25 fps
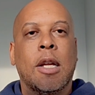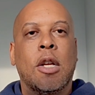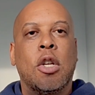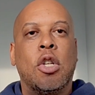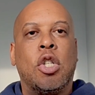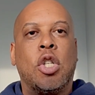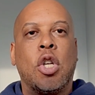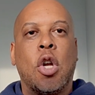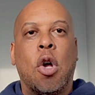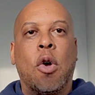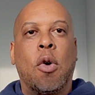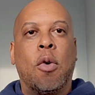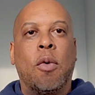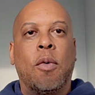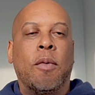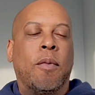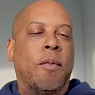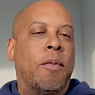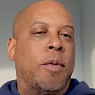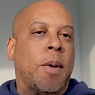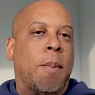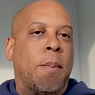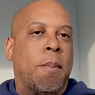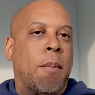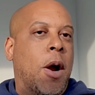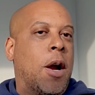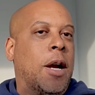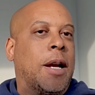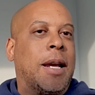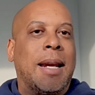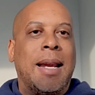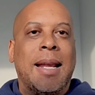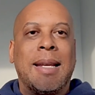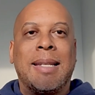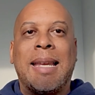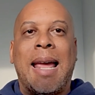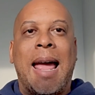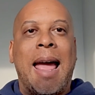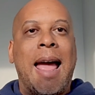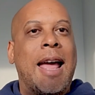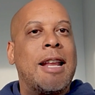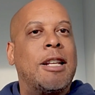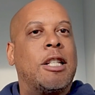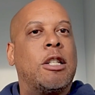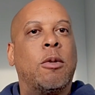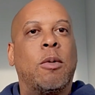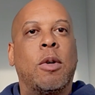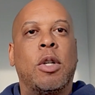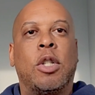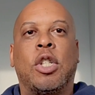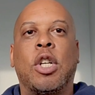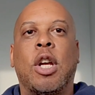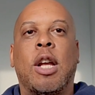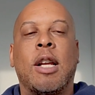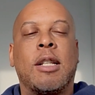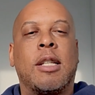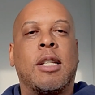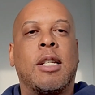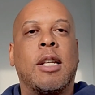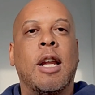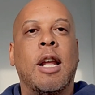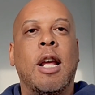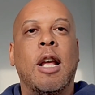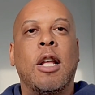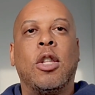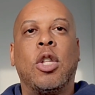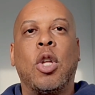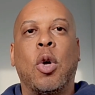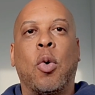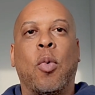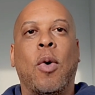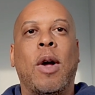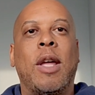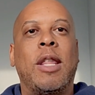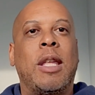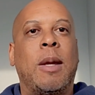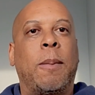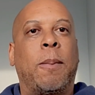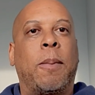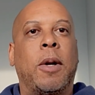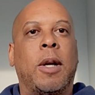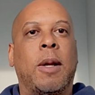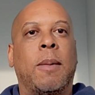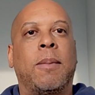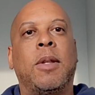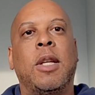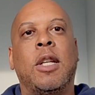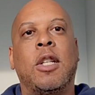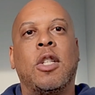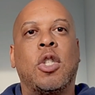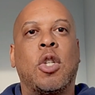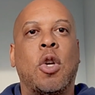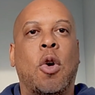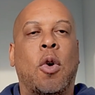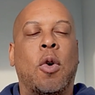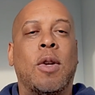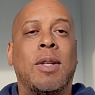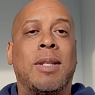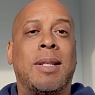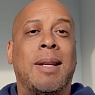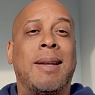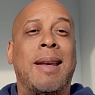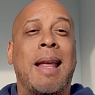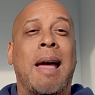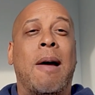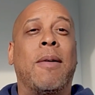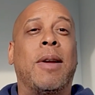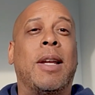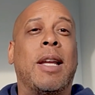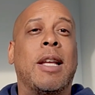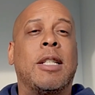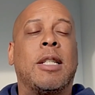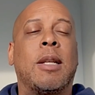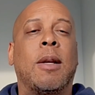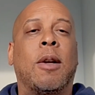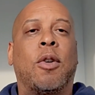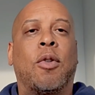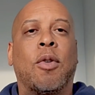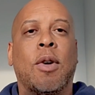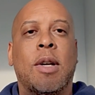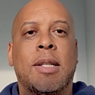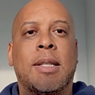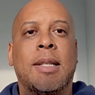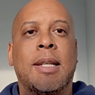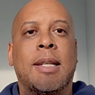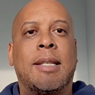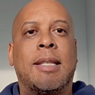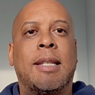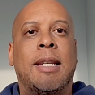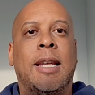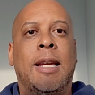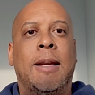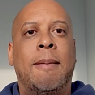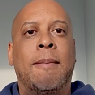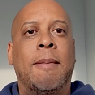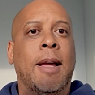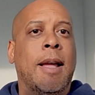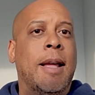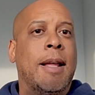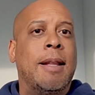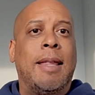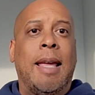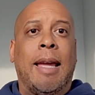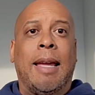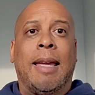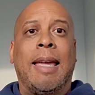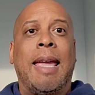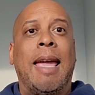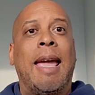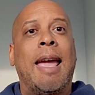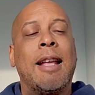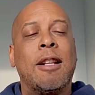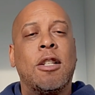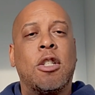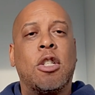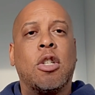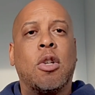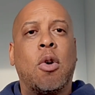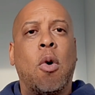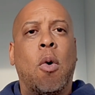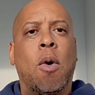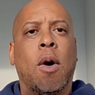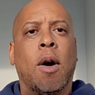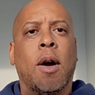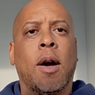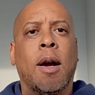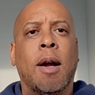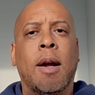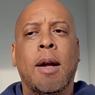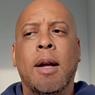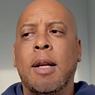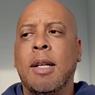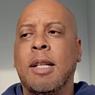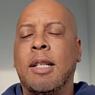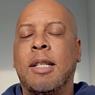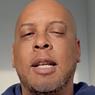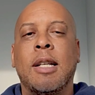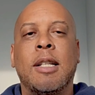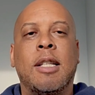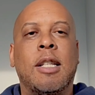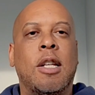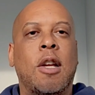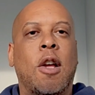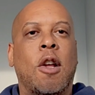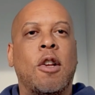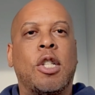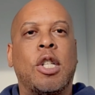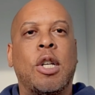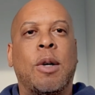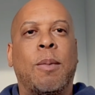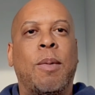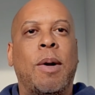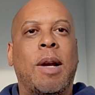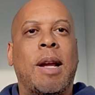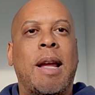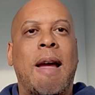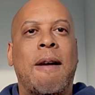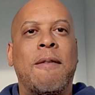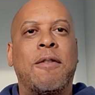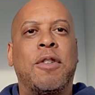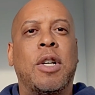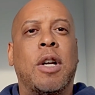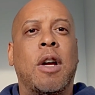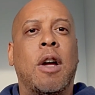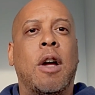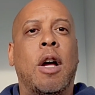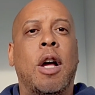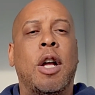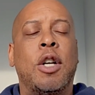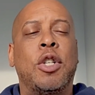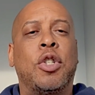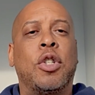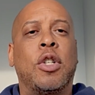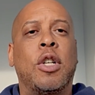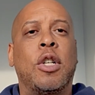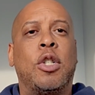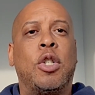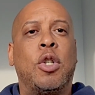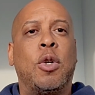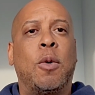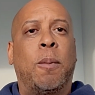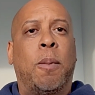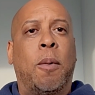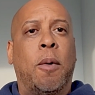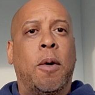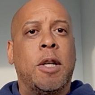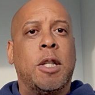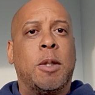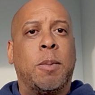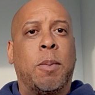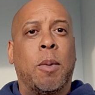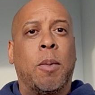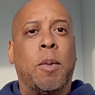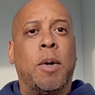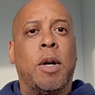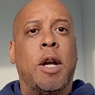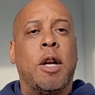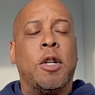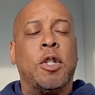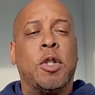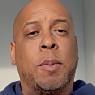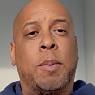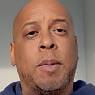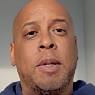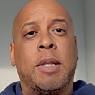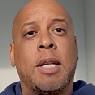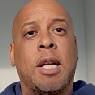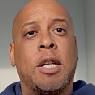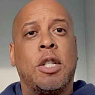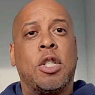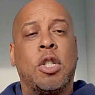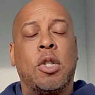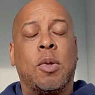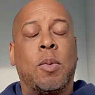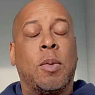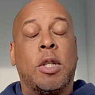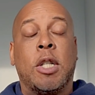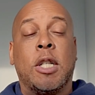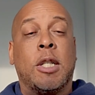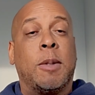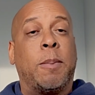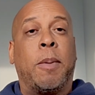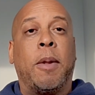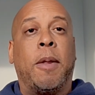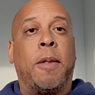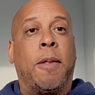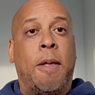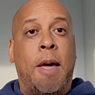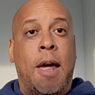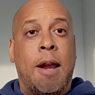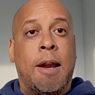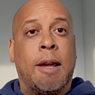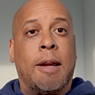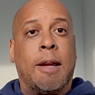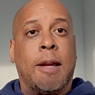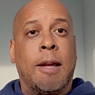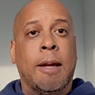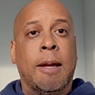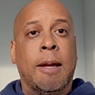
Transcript: So the market has had to adjust the way they put up these totals. And now against a Grizzlies team that can't score since the All Star break, averaging 102 points per 100 possessions, which is pathetic.